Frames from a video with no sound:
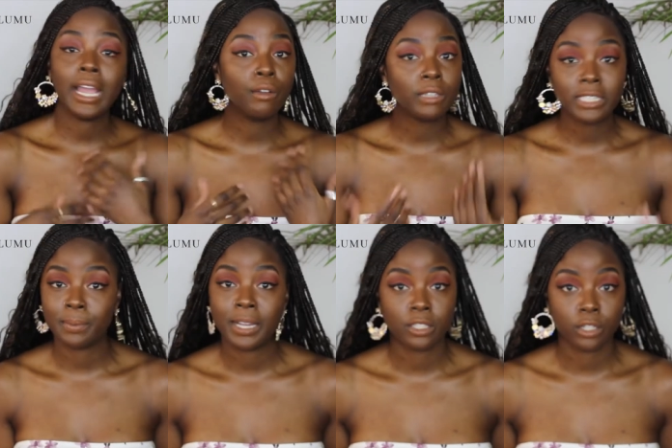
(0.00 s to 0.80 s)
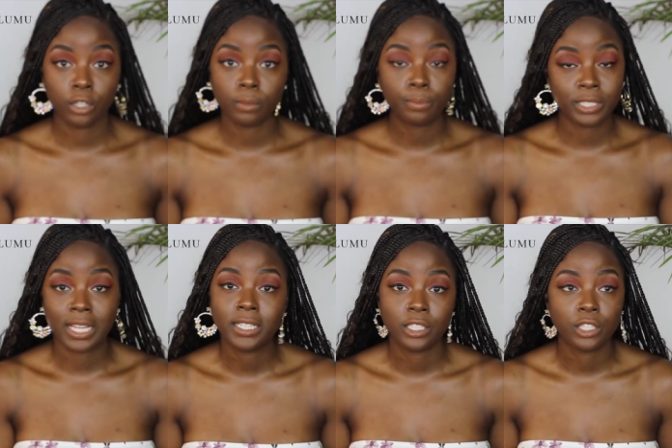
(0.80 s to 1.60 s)
It really depends on your
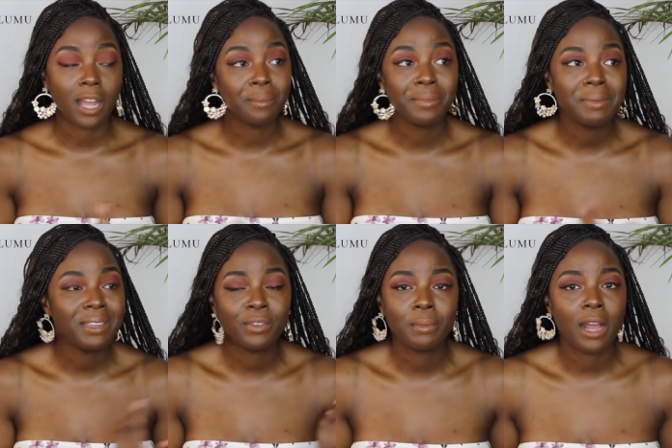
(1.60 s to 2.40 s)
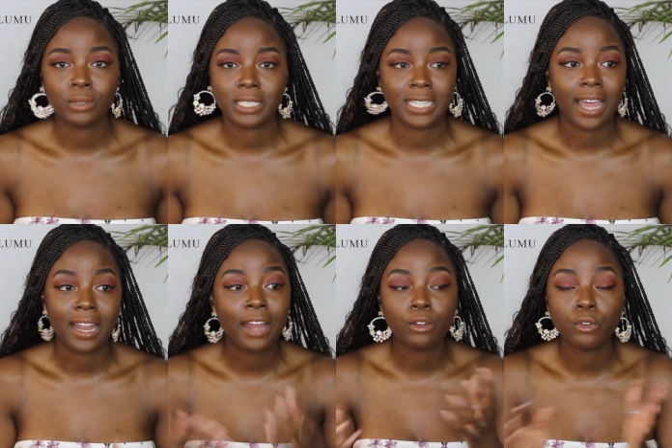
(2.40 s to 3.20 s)
percentage. Maybe even mine was
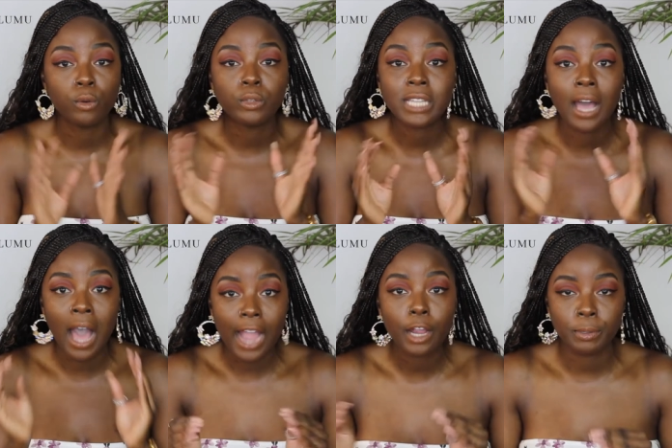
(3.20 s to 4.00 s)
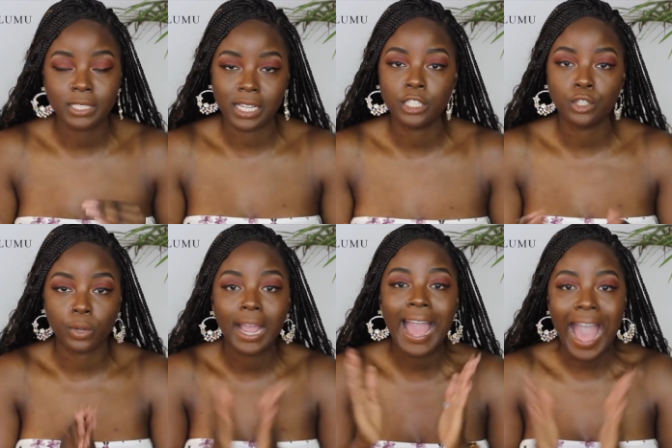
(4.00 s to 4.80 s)
10, I don't know. It was a higher percentage
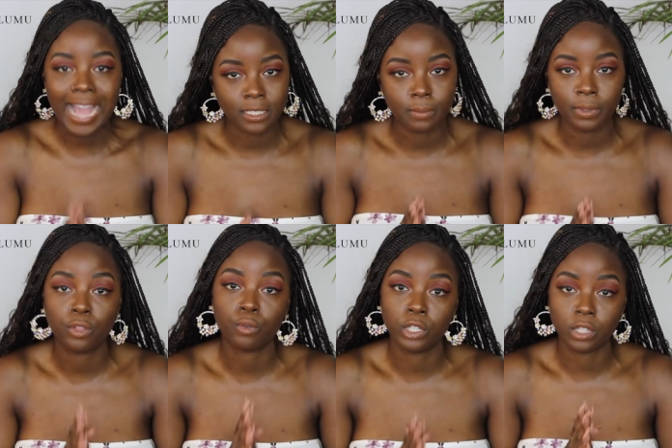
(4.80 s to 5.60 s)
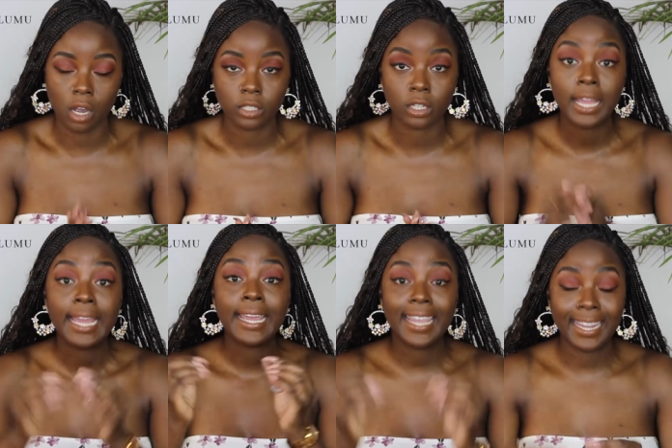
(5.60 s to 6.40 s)
where I had to be through a doctor
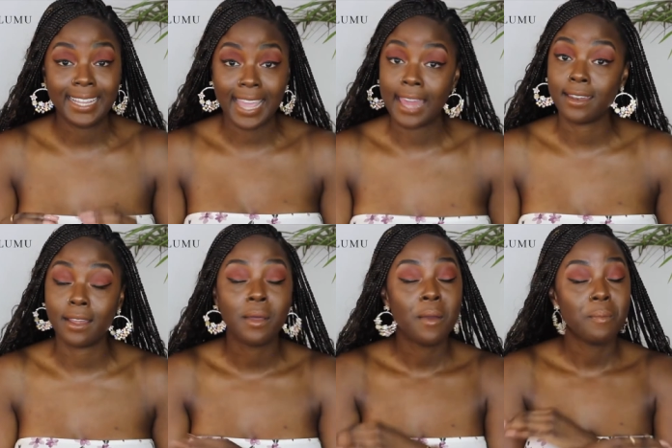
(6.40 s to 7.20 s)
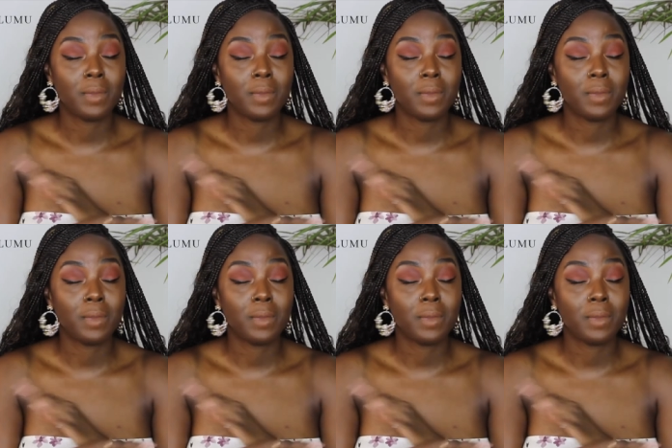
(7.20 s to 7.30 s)
in Canada.